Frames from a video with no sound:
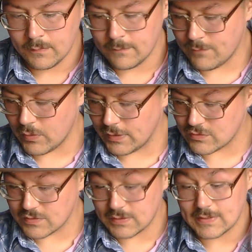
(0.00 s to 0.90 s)
Very
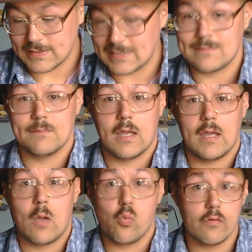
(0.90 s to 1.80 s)
interesting to see
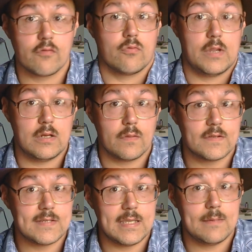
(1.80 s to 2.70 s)
Wolverine on the
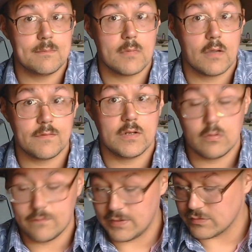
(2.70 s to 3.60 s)
team of the New
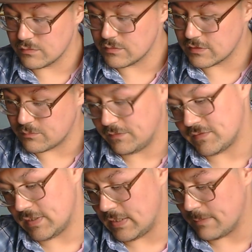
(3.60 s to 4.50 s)
Avengers, because we've
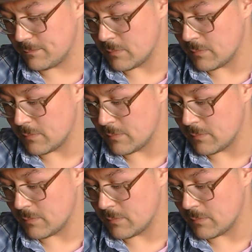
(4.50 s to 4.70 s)
seen him